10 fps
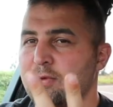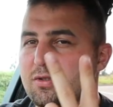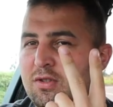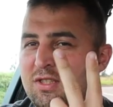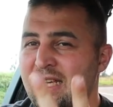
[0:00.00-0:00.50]

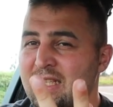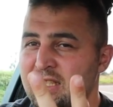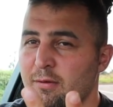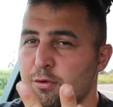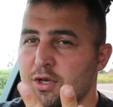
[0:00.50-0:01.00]
So the second
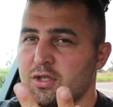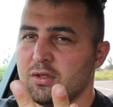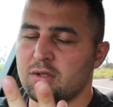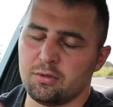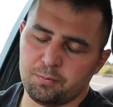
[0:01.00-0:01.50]
step, what you
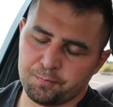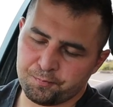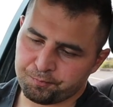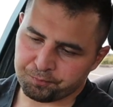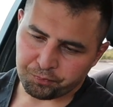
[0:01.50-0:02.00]
do to,
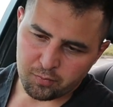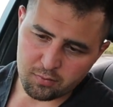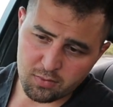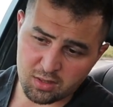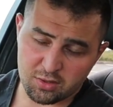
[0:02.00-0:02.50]

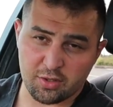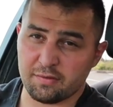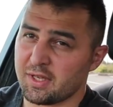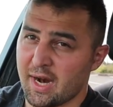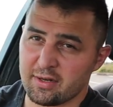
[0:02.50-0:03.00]
so give
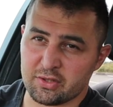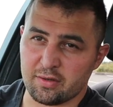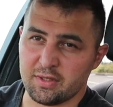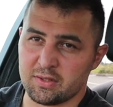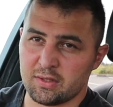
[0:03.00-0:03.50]
the car a
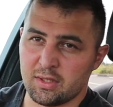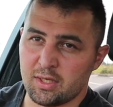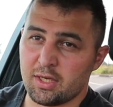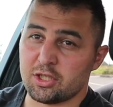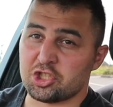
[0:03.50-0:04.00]
service,
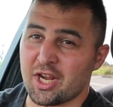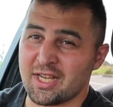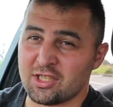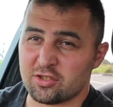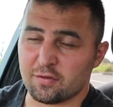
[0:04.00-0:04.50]

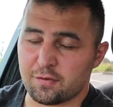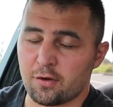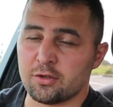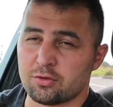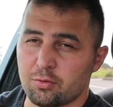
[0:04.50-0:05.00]
change the
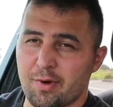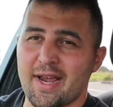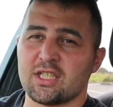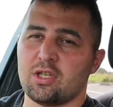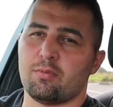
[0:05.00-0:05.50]
front
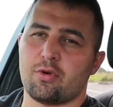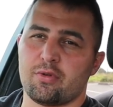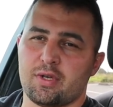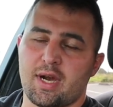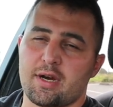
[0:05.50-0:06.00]
reg number
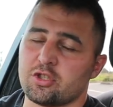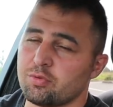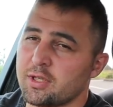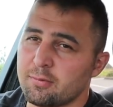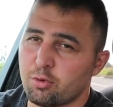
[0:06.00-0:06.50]
on the car. It's
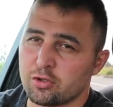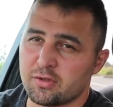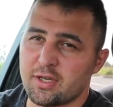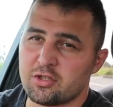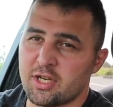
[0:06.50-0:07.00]
really important
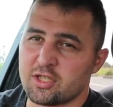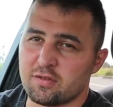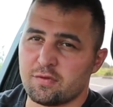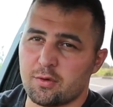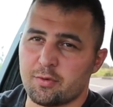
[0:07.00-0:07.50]
that you change the
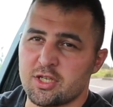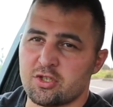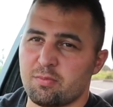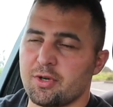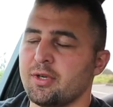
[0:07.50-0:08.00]
front reg
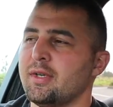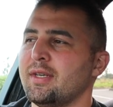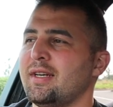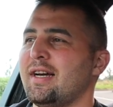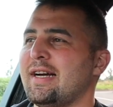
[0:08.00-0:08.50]
number.
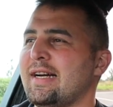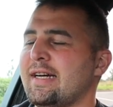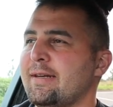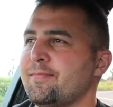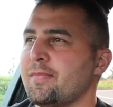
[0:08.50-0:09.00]

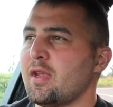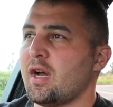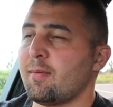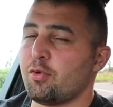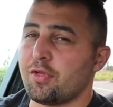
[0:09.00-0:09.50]
I
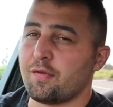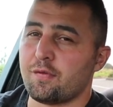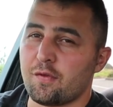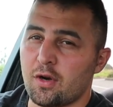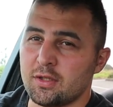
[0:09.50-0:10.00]
put the
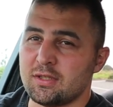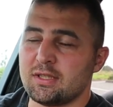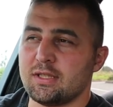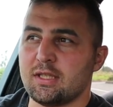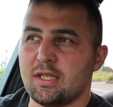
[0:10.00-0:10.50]

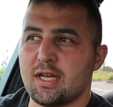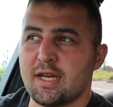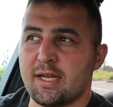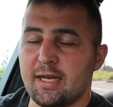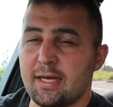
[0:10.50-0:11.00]
front
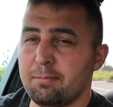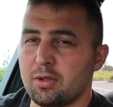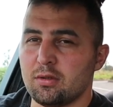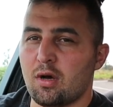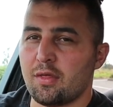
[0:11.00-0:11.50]
lip
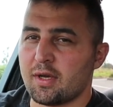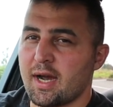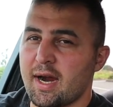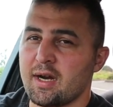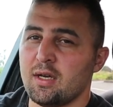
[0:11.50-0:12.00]
on the
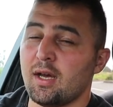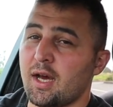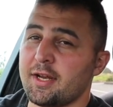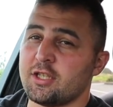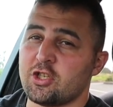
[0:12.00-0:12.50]
car,
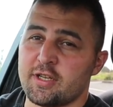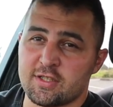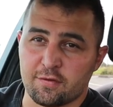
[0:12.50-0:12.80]
and I changed the